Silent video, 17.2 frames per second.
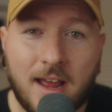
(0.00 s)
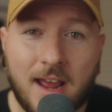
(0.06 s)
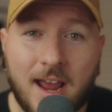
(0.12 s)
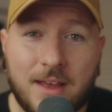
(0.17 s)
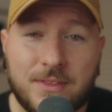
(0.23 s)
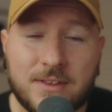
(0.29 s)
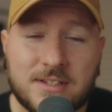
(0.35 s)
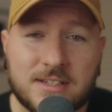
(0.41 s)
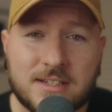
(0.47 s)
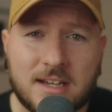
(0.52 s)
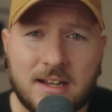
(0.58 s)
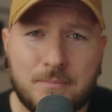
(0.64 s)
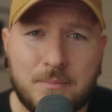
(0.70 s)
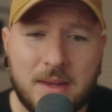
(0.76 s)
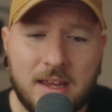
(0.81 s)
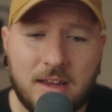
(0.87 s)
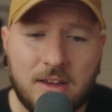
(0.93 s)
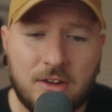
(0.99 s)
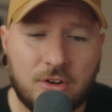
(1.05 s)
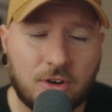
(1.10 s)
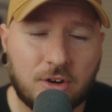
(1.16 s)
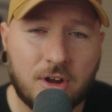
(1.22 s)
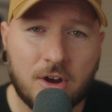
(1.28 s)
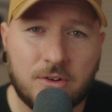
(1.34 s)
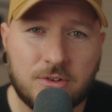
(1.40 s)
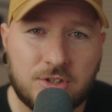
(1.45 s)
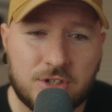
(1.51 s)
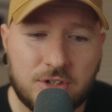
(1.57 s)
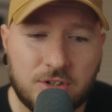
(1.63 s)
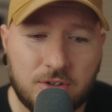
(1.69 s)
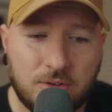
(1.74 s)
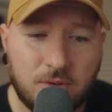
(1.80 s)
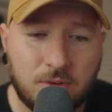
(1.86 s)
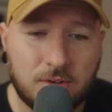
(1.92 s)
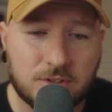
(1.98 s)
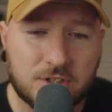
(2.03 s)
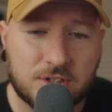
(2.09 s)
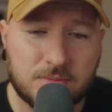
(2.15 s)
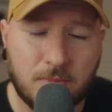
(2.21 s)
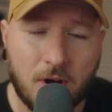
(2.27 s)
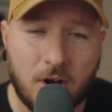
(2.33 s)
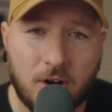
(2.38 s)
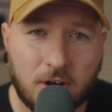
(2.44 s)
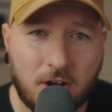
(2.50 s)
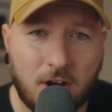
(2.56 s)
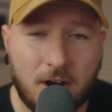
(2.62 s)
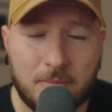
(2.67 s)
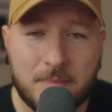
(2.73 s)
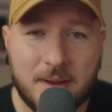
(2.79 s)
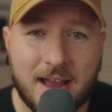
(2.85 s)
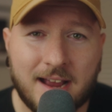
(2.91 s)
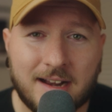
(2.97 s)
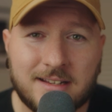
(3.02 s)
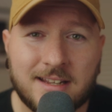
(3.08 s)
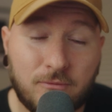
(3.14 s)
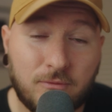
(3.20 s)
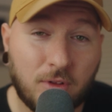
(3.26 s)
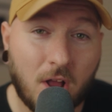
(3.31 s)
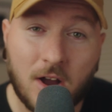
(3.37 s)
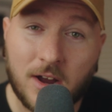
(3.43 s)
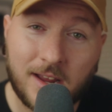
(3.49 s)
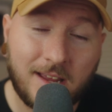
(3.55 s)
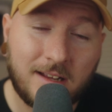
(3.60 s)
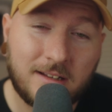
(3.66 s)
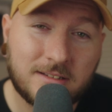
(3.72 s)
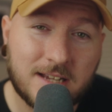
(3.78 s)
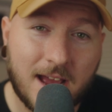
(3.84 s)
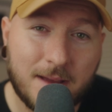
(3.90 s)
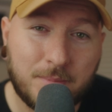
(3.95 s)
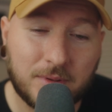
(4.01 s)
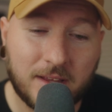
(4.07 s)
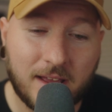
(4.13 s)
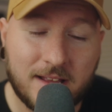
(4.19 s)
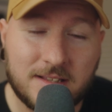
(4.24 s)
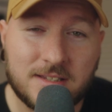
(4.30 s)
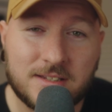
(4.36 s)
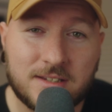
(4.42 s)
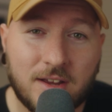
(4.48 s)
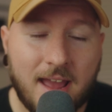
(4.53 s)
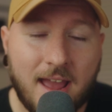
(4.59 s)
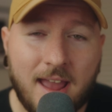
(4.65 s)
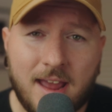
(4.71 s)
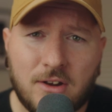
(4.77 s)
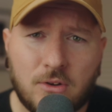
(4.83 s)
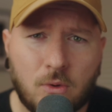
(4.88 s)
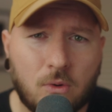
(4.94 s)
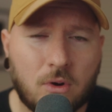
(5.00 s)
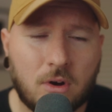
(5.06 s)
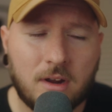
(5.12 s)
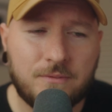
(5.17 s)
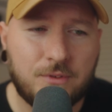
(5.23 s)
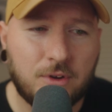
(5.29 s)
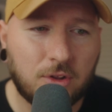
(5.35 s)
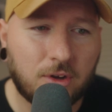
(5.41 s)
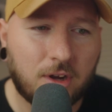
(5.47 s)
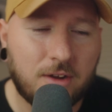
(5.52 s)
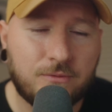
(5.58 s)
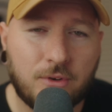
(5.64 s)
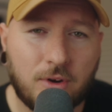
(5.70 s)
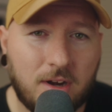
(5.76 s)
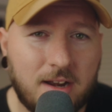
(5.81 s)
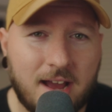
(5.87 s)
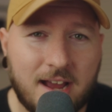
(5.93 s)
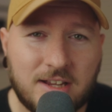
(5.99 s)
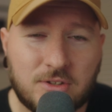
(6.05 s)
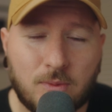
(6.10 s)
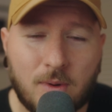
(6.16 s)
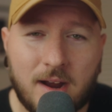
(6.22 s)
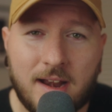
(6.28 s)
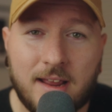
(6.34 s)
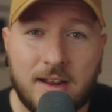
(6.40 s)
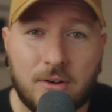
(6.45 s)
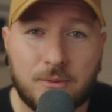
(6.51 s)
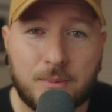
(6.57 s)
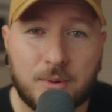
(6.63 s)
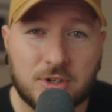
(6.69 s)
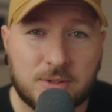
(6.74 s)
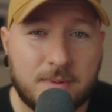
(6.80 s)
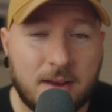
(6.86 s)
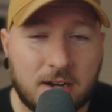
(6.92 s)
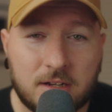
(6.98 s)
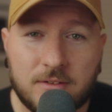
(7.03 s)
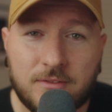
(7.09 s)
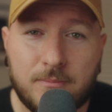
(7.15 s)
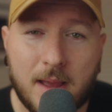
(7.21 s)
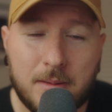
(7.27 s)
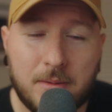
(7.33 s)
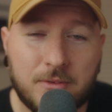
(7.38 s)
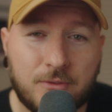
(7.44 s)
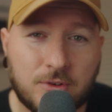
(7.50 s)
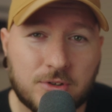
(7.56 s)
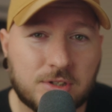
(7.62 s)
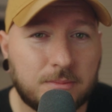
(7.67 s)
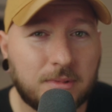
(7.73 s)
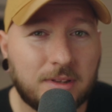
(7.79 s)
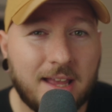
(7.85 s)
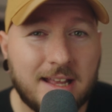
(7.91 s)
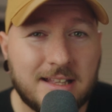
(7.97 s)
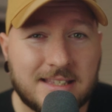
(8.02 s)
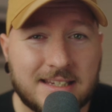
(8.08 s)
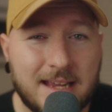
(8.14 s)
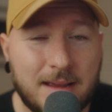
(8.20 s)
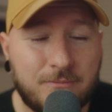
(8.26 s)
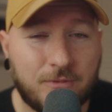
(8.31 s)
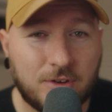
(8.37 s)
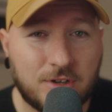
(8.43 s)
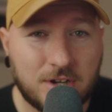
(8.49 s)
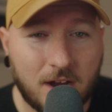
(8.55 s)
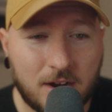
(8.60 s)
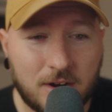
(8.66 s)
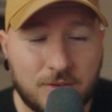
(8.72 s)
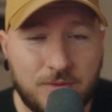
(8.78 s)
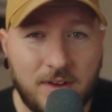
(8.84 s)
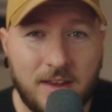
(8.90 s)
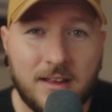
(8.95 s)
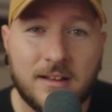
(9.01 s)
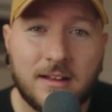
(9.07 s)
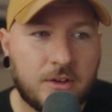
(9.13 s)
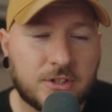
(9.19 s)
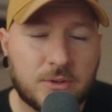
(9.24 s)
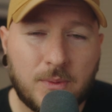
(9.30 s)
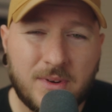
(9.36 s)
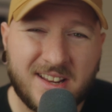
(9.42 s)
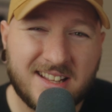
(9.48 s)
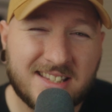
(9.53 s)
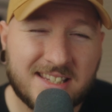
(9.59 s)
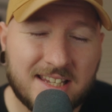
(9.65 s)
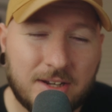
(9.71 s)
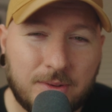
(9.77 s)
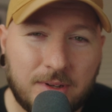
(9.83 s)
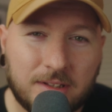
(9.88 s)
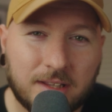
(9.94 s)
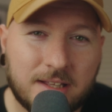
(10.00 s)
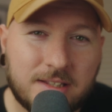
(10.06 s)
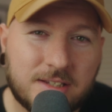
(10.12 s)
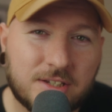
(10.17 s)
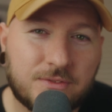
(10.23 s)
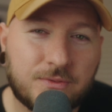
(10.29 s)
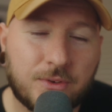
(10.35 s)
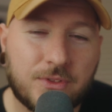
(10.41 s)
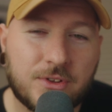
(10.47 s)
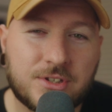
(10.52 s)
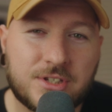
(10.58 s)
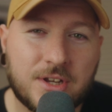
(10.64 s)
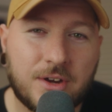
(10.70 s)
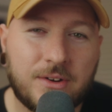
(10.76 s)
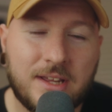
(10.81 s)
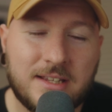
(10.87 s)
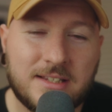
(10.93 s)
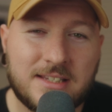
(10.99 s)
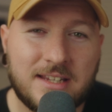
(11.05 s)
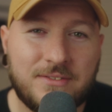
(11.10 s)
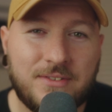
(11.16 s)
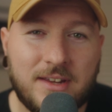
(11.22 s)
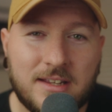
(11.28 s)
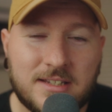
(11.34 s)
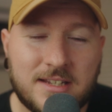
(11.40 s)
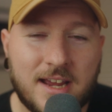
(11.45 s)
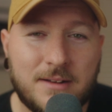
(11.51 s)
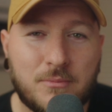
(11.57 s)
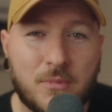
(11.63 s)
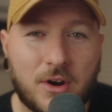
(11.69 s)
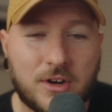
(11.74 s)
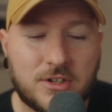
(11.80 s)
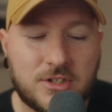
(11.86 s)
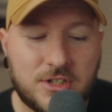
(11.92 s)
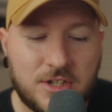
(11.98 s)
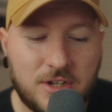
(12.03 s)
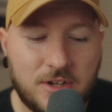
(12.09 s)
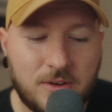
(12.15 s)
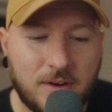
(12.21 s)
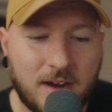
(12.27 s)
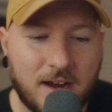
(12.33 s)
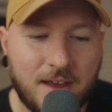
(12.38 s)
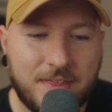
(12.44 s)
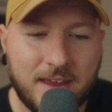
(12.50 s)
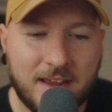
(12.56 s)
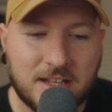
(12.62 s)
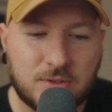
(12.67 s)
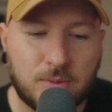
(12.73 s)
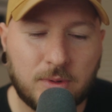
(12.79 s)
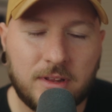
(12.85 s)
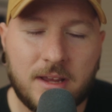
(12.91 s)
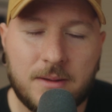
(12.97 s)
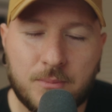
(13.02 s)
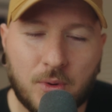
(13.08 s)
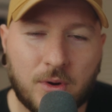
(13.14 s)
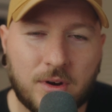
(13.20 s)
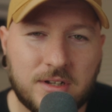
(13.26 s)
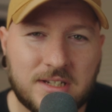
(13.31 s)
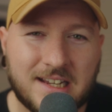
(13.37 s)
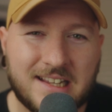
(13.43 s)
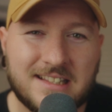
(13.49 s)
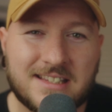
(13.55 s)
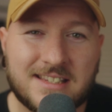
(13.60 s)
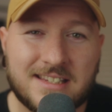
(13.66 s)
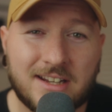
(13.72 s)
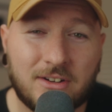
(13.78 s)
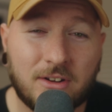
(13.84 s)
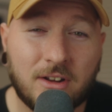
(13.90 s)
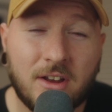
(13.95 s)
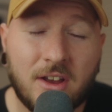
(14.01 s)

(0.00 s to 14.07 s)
And this is going to be your go-to small compact vlogging type lens, and or if you're looking for a nice wide angle perspective, maybe for some landscape photography. So when considering lenses for the Sony ZV-E10 Mark II, I think it's really important to consider